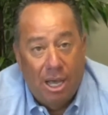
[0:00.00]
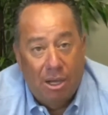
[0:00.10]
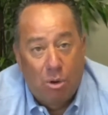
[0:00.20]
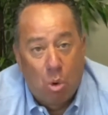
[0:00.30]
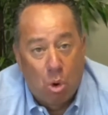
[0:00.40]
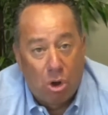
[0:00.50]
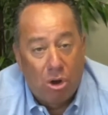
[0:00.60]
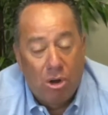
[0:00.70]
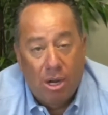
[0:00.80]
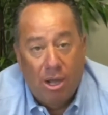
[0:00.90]

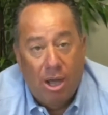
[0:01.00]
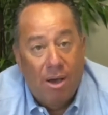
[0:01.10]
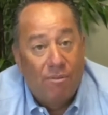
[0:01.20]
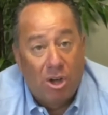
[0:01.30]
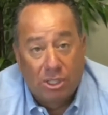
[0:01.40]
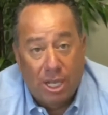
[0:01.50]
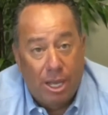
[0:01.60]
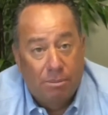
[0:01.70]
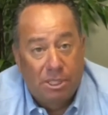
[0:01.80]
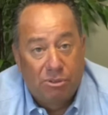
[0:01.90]
quarter of all
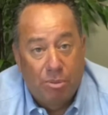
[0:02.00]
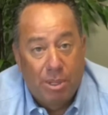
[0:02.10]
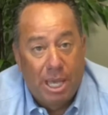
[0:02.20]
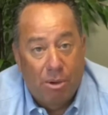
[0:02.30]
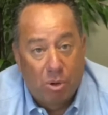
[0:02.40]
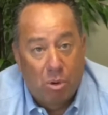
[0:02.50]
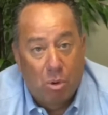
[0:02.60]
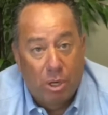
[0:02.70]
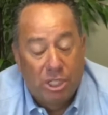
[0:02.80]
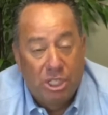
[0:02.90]
time since we began
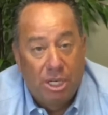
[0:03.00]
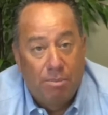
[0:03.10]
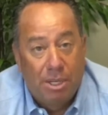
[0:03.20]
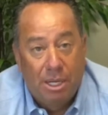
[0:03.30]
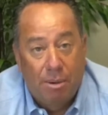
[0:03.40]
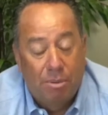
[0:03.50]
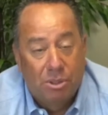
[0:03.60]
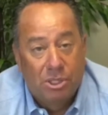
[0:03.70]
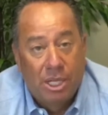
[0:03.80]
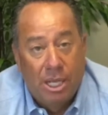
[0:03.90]
recording GDP
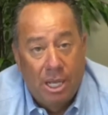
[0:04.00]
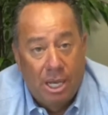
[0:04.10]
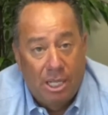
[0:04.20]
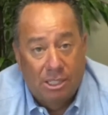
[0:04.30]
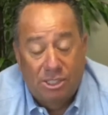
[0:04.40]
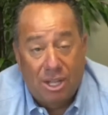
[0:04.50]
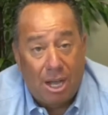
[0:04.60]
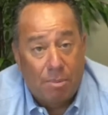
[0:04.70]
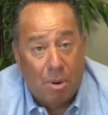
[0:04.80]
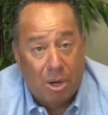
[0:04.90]
numbers. The
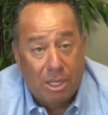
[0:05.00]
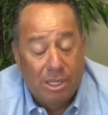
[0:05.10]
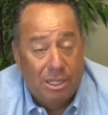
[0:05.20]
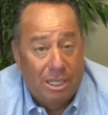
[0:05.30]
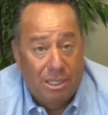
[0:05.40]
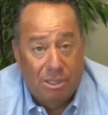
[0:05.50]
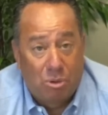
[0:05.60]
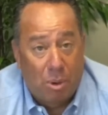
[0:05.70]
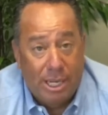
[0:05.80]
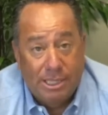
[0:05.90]
stock market,
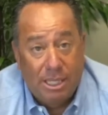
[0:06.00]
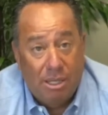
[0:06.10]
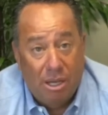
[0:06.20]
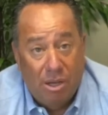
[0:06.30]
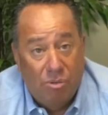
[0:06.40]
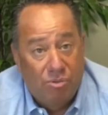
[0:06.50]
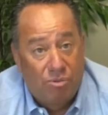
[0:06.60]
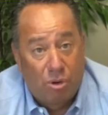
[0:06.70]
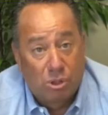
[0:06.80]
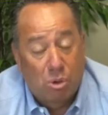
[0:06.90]
crazy.
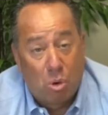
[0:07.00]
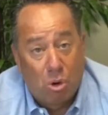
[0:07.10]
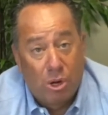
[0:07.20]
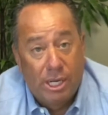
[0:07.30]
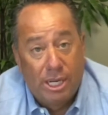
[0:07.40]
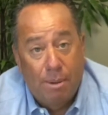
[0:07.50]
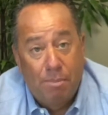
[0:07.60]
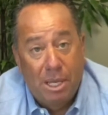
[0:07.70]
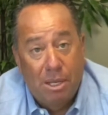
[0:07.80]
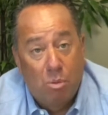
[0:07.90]
First quarter ended up
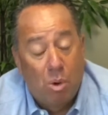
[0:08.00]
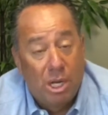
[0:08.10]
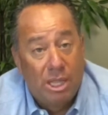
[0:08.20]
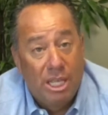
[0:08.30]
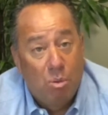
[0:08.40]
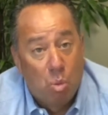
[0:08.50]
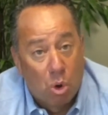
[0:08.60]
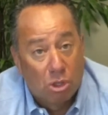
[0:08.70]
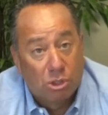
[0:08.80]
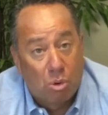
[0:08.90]
being one of the
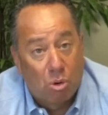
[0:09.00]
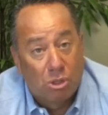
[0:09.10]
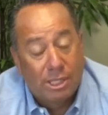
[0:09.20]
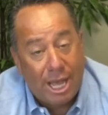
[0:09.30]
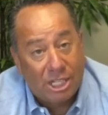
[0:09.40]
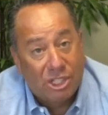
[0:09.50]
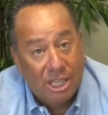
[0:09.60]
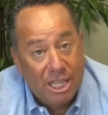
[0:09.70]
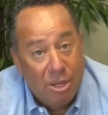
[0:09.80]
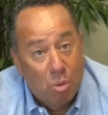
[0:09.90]
worst quarters, actually
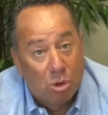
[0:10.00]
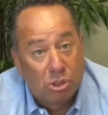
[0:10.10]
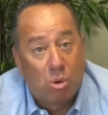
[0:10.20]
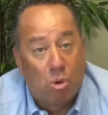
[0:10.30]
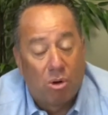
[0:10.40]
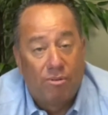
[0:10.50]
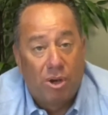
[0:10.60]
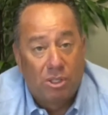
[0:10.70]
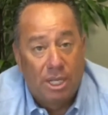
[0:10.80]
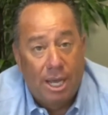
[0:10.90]
the worst quarter of
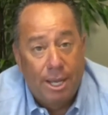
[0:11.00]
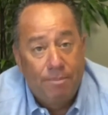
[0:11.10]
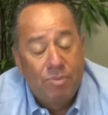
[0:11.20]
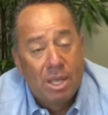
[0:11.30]
all time,